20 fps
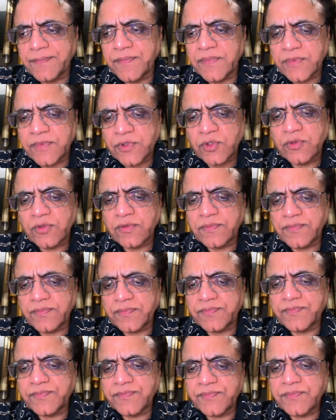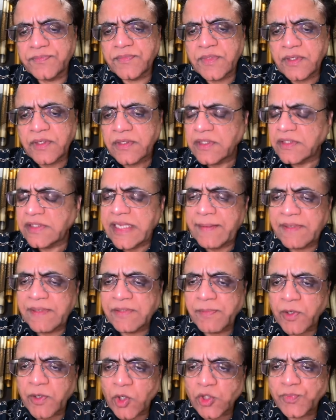So his name
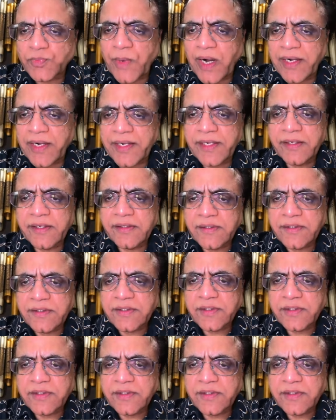is Manoj Pandey.